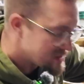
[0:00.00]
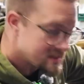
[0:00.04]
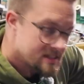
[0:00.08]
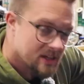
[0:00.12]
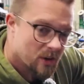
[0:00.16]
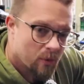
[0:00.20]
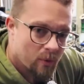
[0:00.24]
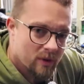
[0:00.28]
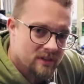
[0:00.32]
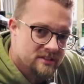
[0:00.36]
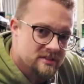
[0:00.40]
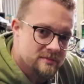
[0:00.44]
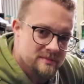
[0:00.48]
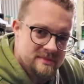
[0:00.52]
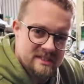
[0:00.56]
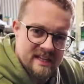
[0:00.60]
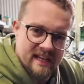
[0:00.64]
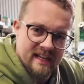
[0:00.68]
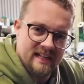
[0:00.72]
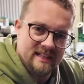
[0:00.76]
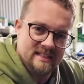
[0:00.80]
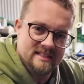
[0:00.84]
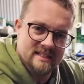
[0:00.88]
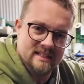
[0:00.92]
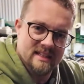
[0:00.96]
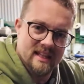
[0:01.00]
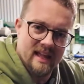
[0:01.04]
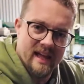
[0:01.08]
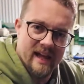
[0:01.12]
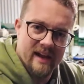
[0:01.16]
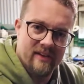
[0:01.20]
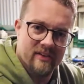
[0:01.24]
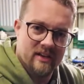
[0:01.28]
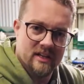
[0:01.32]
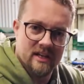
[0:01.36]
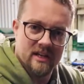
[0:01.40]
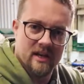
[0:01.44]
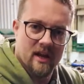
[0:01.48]
we still want some dings in
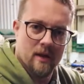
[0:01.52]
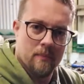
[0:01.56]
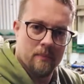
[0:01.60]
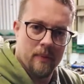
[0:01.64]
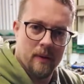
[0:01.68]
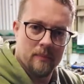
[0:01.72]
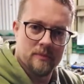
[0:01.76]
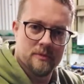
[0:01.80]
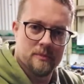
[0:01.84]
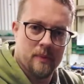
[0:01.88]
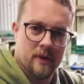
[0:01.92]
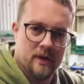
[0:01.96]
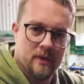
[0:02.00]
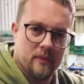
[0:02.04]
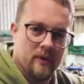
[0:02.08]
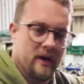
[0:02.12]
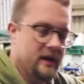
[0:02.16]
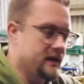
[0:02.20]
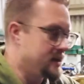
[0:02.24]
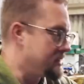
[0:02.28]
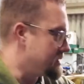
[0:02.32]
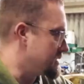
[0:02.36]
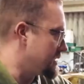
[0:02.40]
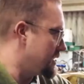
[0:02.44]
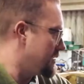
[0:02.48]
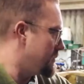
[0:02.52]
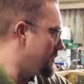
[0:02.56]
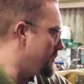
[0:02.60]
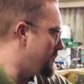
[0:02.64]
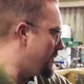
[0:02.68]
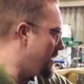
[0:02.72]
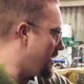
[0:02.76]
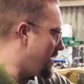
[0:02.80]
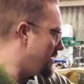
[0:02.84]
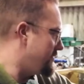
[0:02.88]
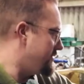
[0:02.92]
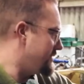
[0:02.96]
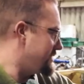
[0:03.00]
there, and Bob's bodywork isn't going to be
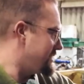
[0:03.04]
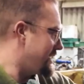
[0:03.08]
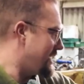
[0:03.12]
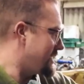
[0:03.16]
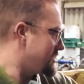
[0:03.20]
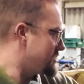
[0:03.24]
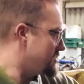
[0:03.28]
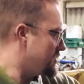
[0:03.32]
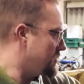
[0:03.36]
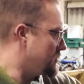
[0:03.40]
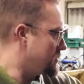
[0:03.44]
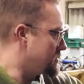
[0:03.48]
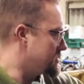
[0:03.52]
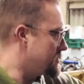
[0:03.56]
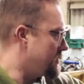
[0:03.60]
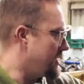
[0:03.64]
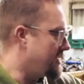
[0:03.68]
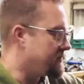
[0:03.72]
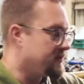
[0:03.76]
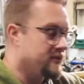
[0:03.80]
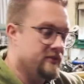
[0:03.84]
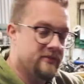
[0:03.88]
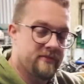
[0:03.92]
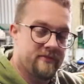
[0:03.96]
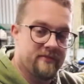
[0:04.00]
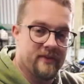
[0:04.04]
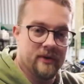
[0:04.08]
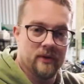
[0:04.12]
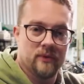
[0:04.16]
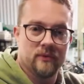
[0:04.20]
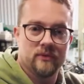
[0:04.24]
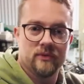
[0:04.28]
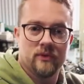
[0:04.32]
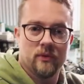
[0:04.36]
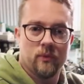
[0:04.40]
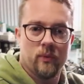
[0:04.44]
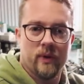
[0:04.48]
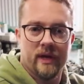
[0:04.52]
perfect at all. So we haven't
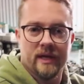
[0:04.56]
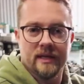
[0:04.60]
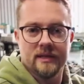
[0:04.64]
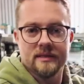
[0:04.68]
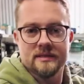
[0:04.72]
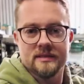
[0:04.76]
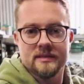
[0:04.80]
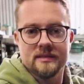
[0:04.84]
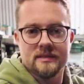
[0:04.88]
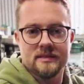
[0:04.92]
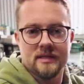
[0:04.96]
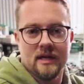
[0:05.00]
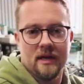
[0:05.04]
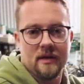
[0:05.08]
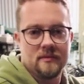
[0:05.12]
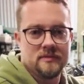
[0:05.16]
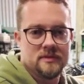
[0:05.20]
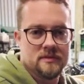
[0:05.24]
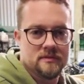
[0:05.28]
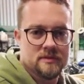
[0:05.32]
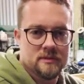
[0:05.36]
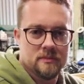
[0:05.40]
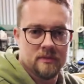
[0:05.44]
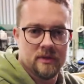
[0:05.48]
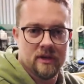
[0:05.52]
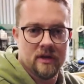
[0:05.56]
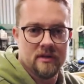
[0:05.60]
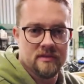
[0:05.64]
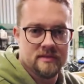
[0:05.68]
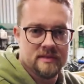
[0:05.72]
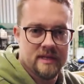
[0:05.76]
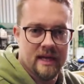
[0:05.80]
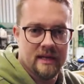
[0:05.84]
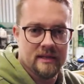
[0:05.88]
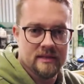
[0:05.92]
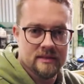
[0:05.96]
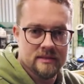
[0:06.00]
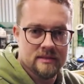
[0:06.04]
filled the wings in terms of some of those
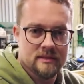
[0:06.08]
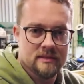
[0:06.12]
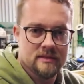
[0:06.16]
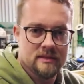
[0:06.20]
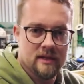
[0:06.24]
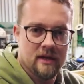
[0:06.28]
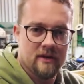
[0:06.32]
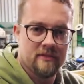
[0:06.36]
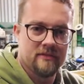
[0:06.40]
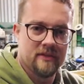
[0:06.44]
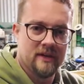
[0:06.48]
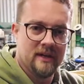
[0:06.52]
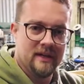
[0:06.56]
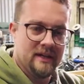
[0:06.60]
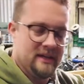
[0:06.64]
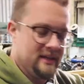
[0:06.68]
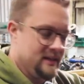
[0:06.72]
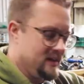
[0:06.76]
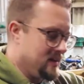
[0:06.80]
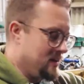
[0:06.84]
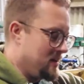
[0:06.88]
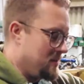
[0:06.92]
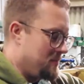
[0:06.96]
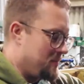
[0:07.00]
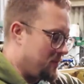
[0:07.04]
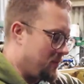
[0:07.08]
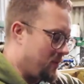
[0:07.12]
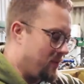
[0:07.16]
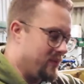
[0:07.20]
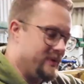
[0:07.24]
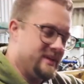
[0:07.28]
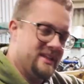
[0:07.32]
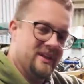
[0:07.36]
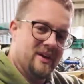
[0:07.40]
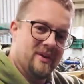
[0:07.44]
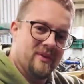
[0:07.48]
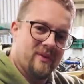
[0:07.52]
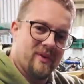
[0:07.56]
dents and stuff. But what
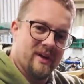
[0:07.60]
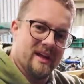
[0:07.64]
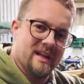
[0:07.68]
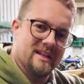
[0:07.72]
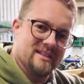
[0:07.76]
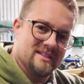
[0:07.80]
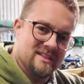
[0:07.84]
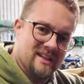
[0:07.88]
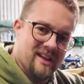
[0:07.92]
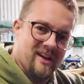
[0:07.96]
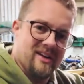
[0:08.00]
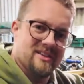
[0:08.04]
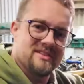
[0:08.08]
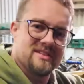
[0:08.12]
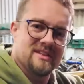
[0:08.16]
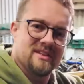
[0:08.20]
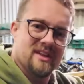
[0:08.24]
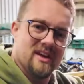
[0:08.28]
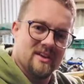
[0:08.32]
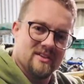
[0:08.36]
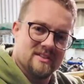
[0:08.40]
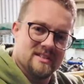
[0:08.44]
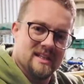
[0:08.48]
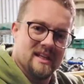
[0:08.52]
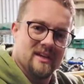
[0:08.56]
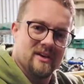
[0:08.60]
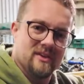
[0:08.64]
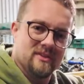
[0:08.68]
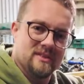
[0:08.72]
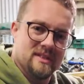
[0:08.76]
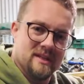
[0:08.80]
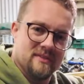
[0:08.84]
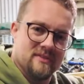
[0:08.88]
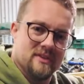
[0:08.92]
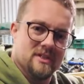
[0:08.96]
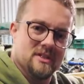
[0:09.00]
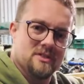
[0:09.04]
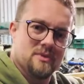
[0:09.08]
we don't want is lots of those little
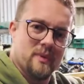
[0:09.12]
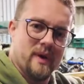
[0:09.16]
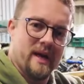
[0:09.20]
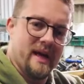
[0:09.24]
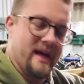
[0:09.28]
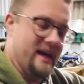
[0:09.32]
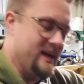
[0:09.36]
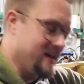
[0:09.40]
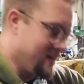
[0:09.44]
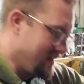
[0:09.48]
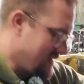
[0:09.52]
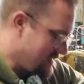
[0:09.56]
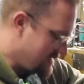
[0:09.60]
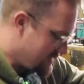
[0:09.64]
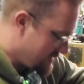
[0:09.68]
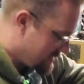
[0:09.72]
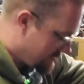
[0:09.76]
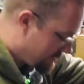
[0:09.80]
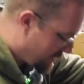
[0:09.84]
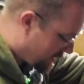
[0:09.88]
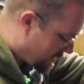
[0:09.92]
divots where the